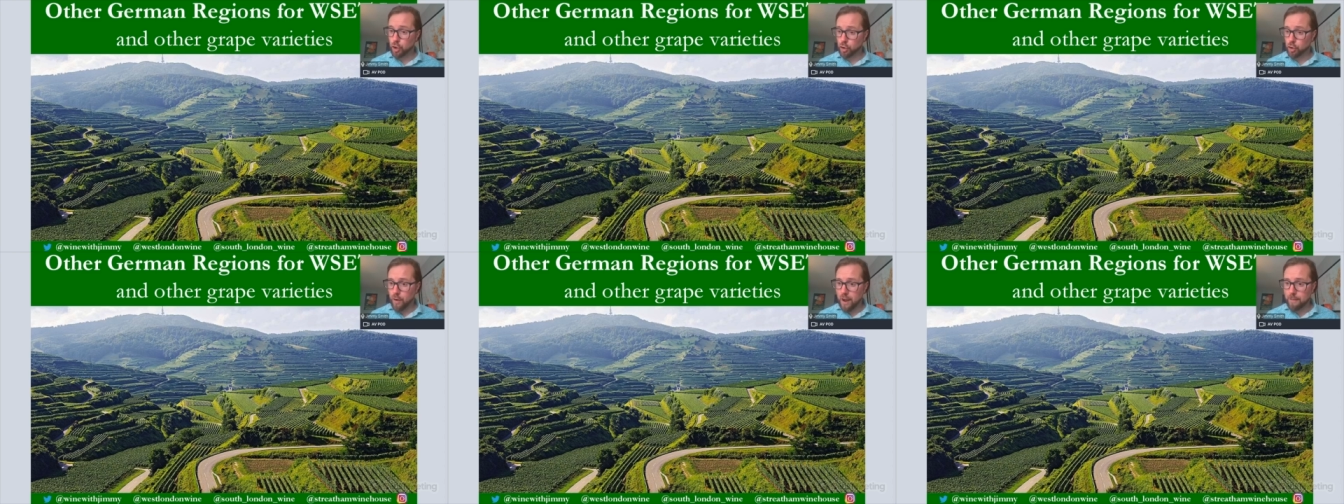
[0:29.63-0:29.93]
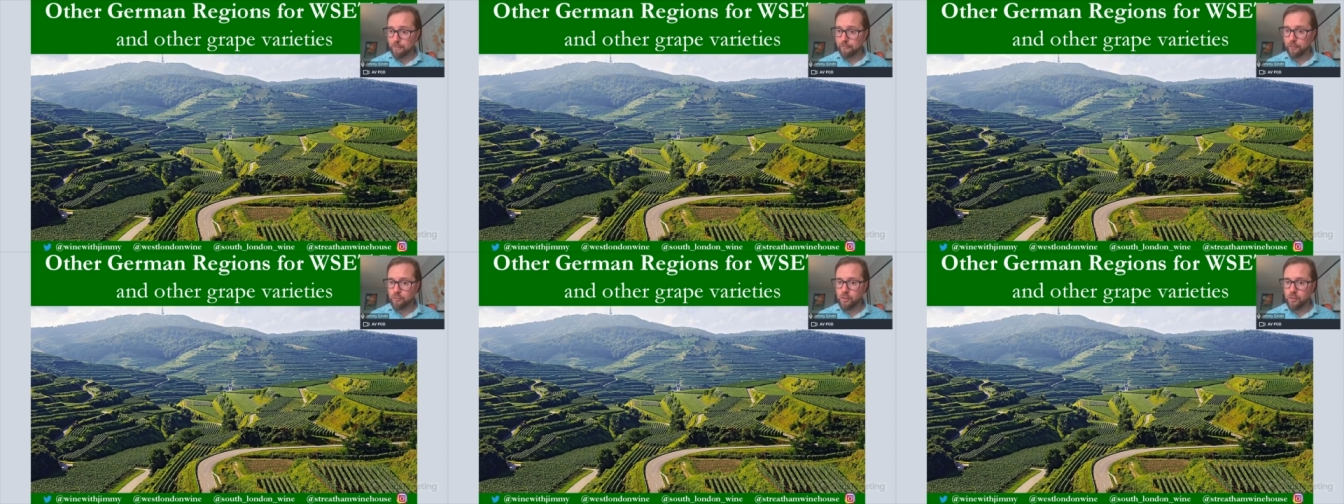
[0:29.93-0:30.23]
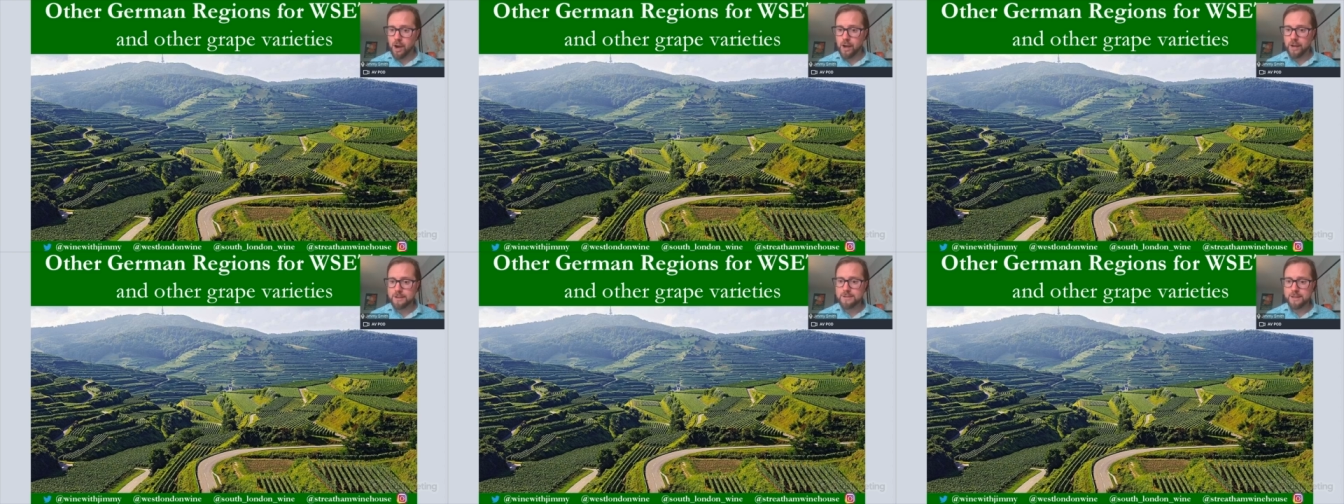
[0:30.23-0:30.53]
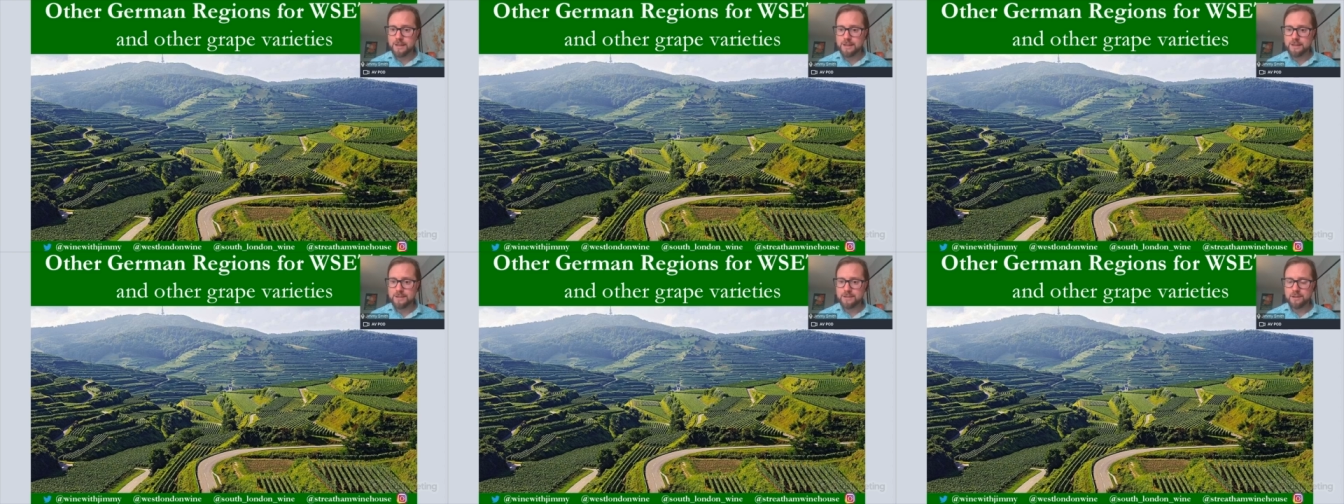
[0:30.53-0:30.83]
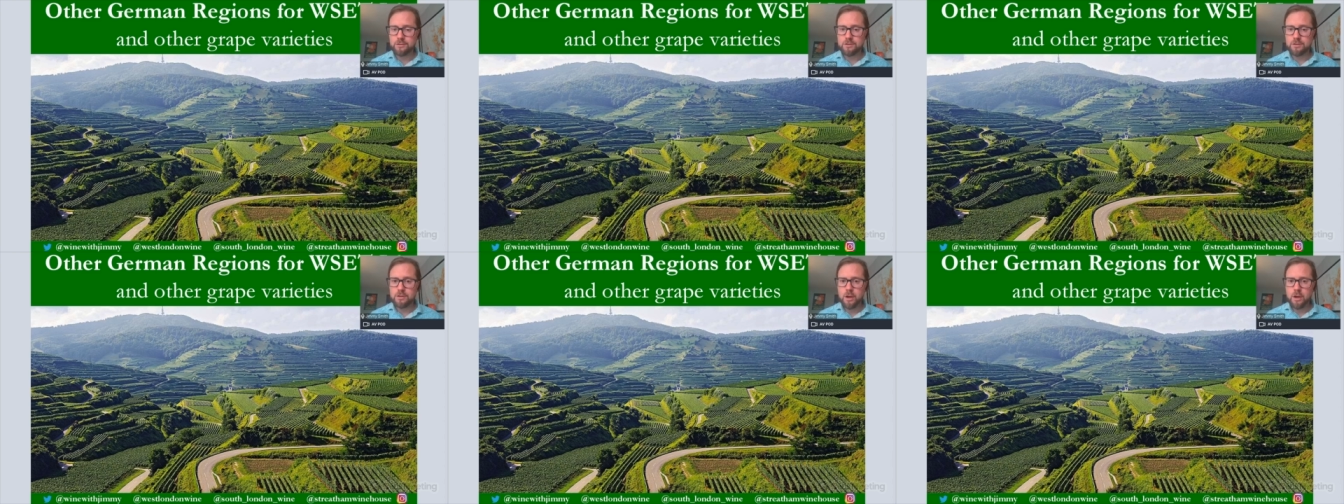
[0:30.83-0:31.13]
grape varieties. So
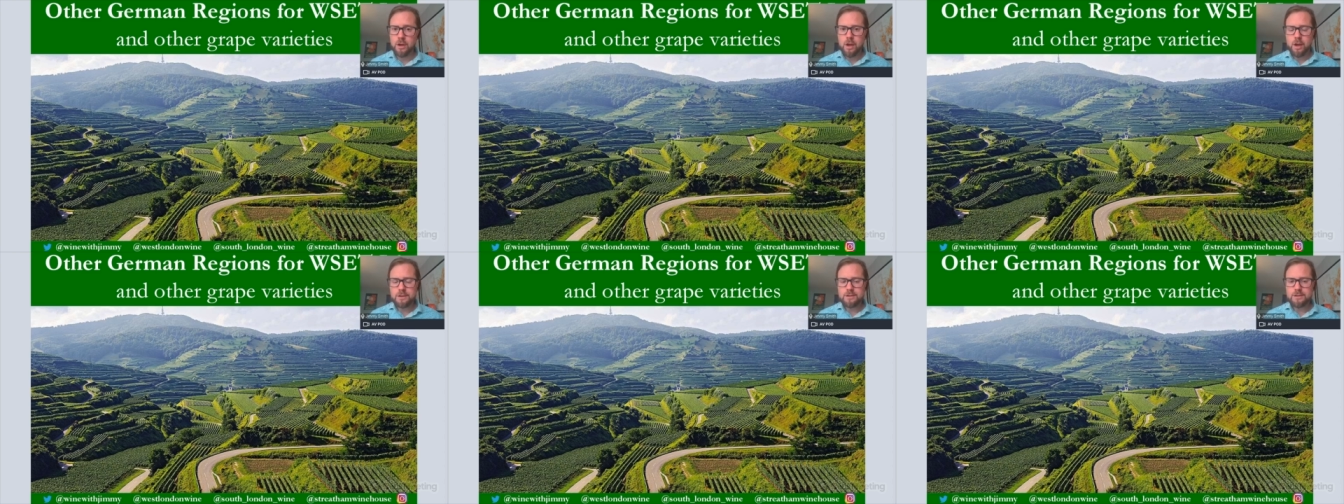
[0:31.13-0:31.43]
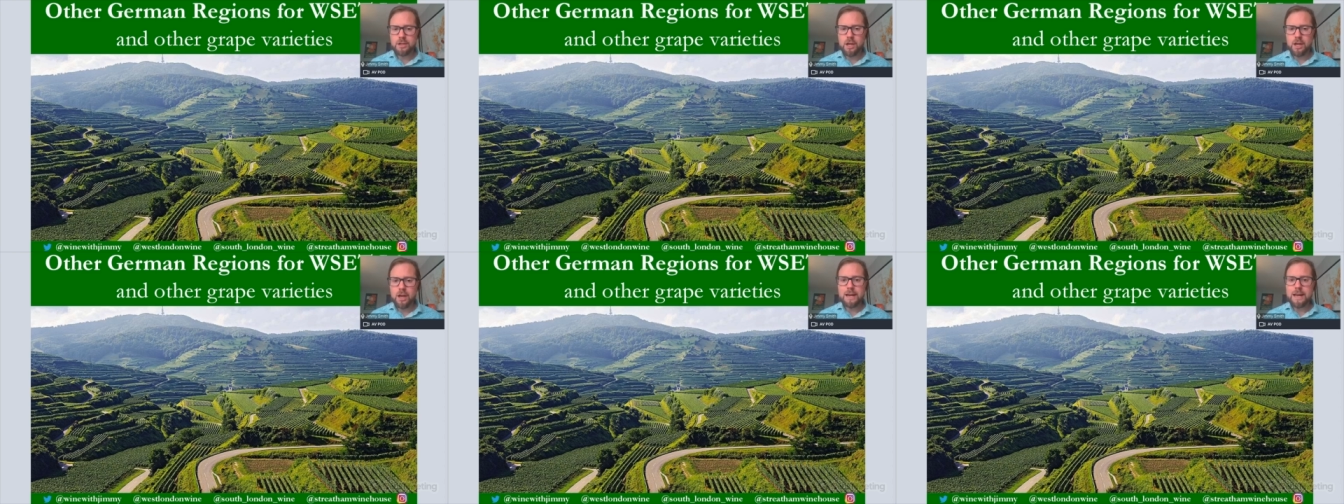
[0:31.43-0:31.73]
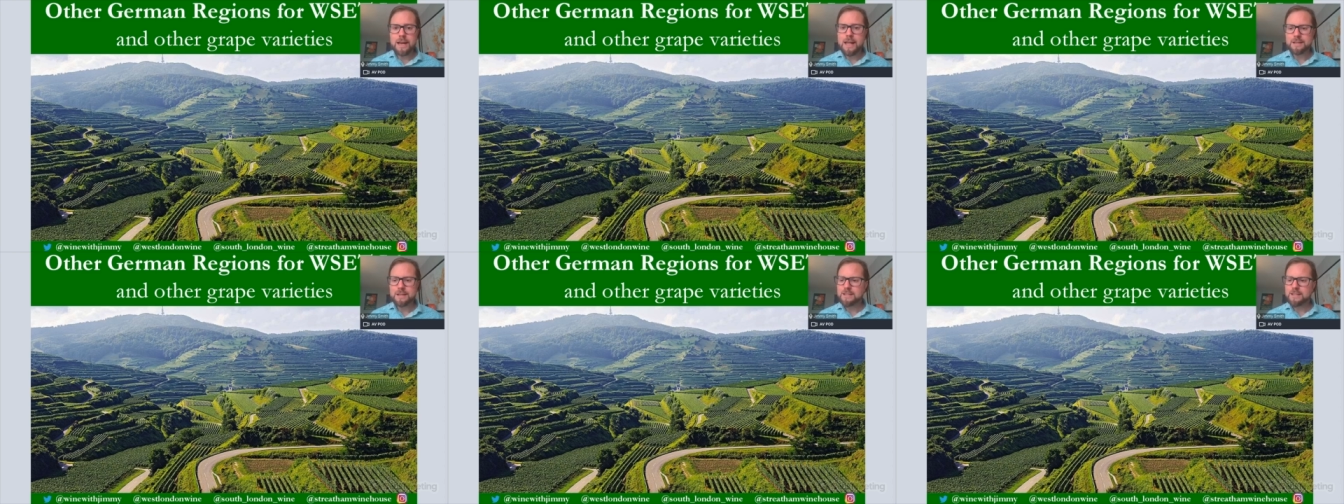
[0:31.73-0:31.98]
slightly a